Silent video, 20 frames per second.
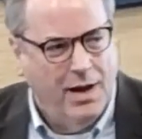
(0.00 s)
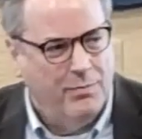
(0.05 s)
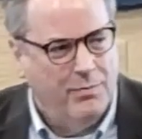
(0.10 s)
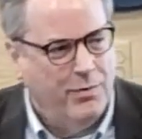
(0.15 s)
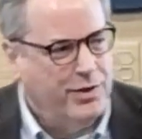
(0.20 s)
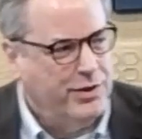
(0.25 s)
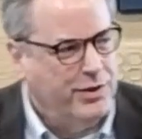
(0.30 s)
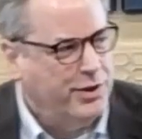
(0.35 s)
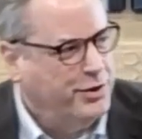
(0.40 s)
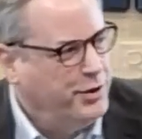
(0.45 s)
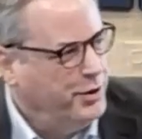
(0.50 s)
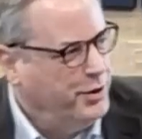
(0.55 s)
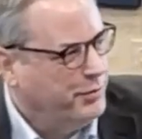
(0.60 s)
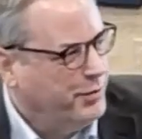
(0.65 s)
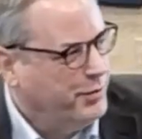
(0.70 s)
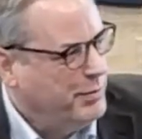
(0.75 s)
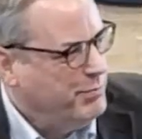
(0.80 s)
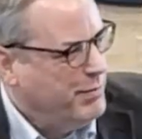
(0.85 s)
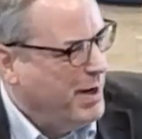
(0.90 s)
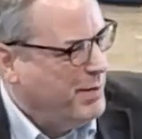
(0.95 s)
wondering, do you
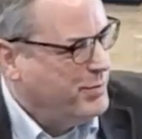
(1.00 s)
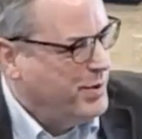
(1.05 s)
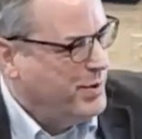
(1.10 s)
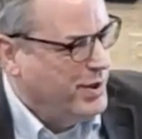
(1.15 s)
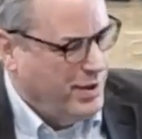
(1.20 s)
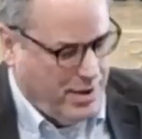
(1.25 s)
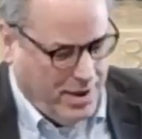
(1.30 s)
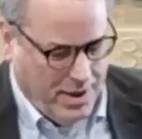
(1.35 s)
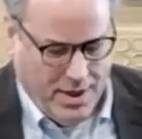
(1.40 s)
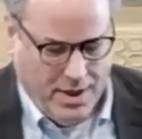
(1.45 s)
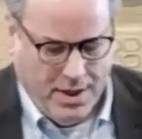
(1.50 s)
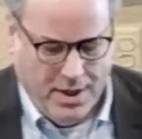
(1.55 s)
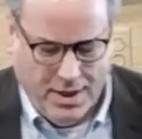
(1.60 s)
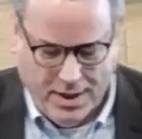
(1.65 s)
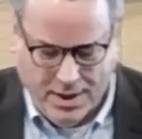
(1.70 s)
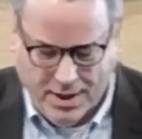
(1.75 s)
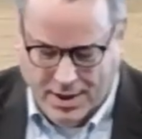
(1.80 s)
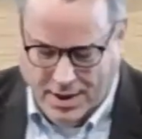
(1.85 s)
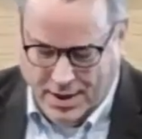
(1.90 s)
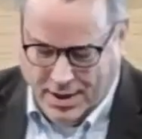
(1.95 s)
remember
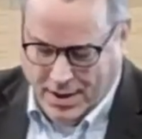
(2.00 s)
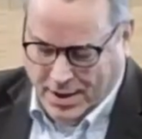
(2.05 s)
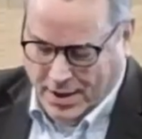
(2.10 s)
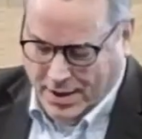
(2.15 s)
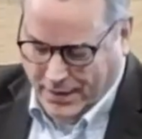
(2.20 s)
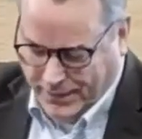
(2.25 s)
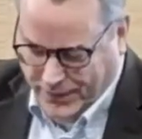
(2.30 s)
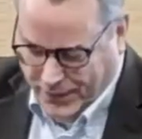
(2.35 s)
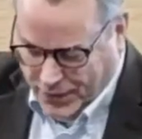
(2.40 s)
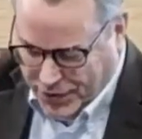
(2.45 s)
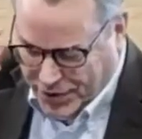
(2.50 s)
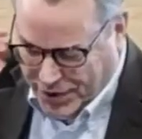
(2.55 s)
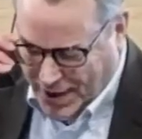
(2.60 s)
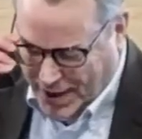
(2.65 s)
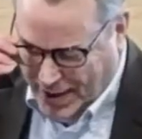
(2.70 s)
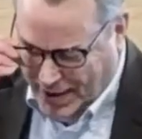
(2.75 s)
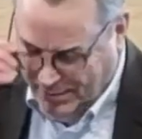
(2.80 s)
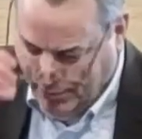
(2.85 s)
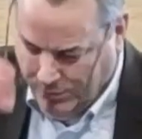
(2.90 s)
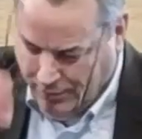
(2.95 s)
the first
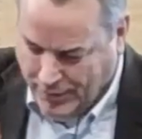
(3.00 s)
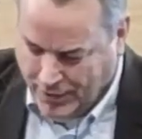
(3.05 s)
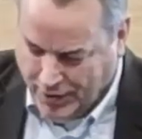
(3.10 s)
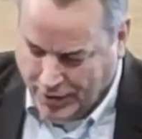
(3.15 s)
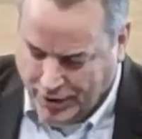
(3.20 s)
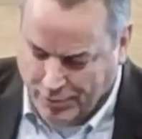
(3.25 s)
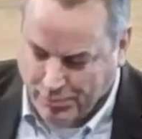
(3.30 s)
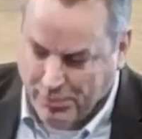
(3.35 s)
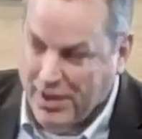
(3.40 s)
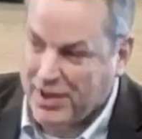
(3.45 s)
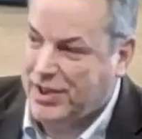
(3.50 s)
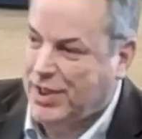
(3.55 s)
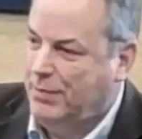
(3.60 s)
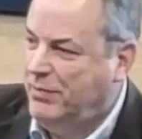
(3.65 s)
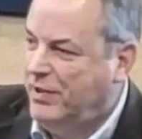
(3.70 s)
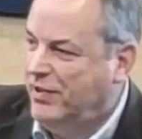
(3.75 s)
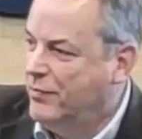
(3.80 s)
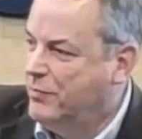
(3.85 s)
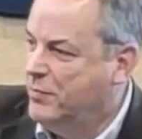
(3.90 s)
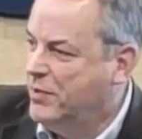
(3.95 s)
time you met
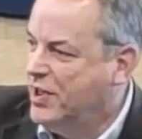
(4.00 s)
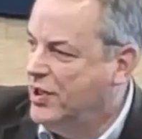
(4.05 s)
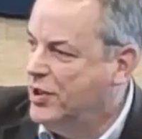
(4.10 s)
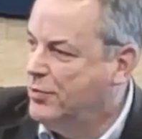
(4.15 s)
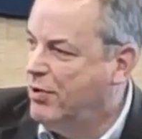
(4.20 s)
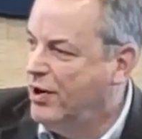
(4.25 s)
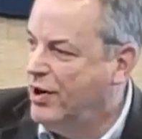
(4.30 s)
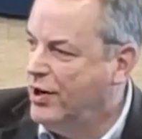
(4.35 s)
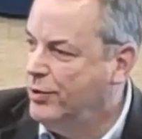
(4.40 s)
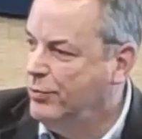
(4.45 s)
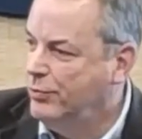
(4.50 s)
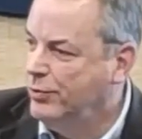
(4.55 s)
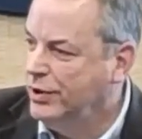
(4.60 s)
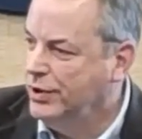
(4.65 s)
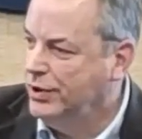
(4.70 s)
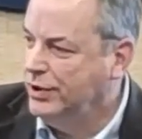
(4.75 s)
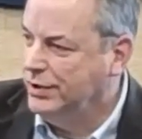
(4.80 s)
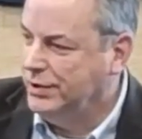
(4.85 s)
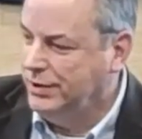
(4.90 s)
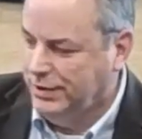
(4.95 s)
someone from another part of the
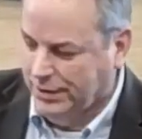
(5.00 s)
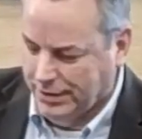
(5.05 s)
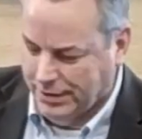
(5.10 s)
world?